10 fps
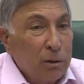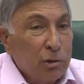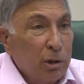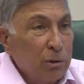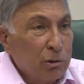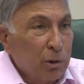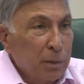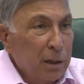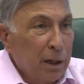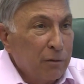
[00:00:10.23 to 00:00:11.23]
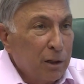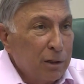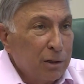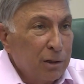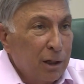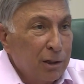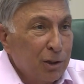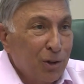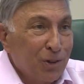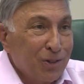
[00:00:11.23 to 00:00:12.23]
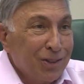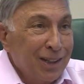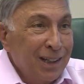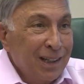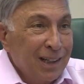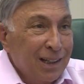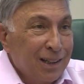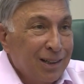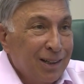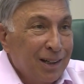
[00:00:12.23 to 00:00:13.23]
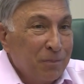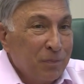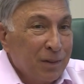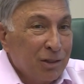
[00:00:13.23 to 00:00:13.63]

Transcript: The former Jacksonville mayor, current city council member, is dealing with